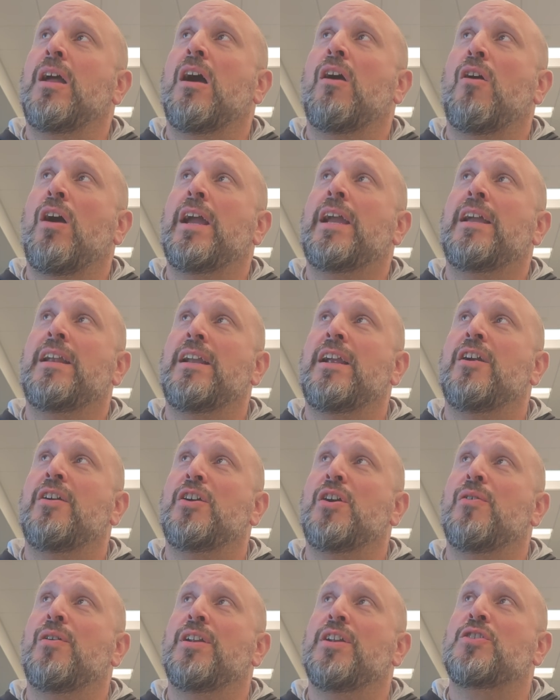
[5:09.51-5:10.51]
oh, I can hear
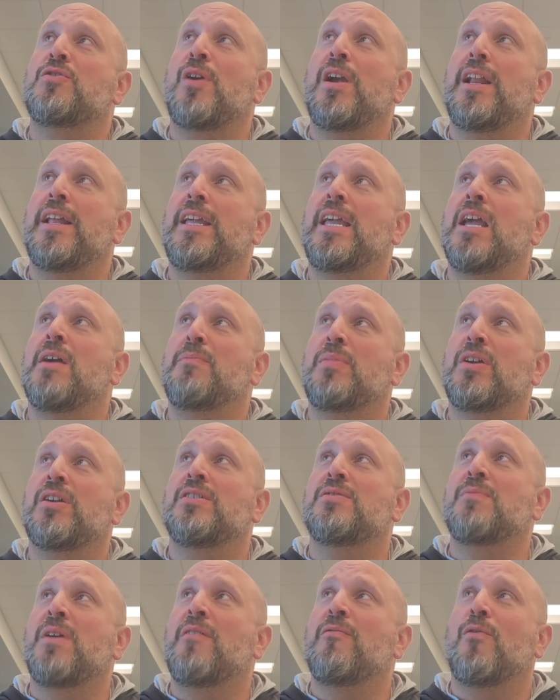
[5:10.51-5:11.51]
you're in the training camp
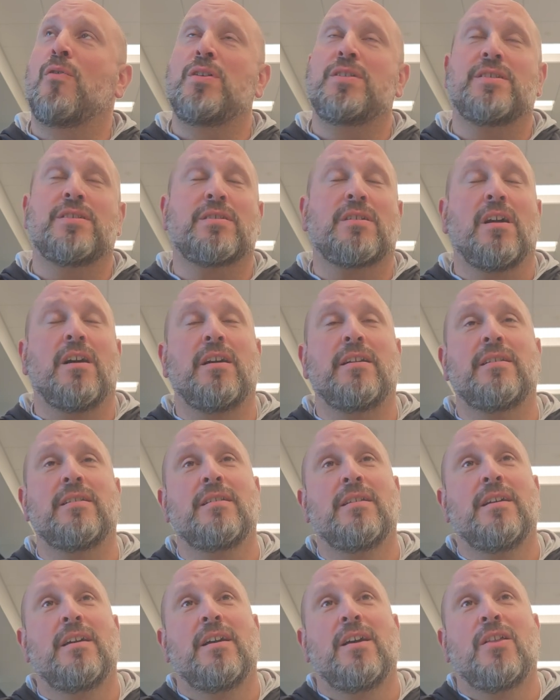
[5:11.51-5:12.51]
because my voice is
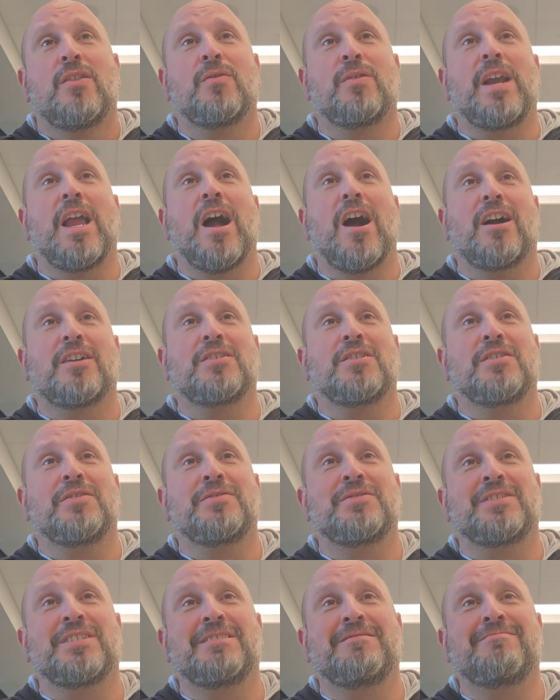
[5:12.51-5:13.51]
going three
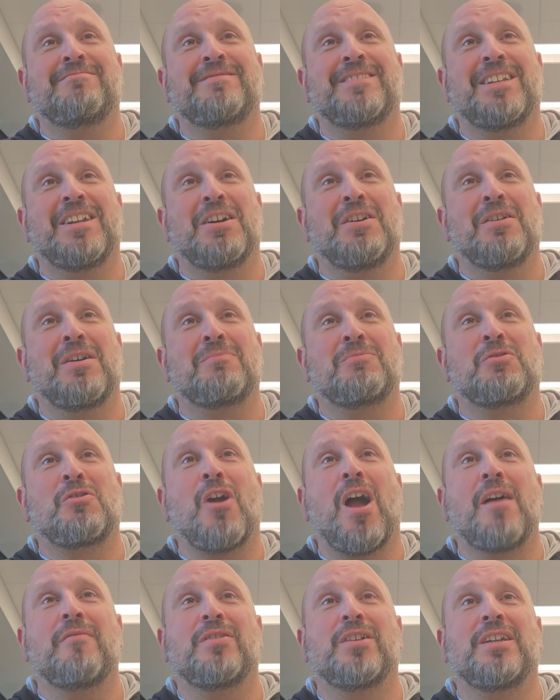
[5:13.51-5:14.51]
octaves and, you know, I'm
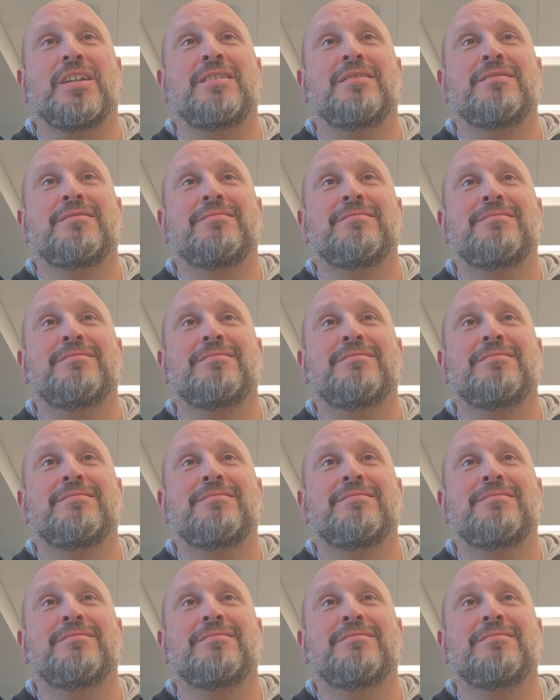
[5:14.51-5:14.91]
gravelly.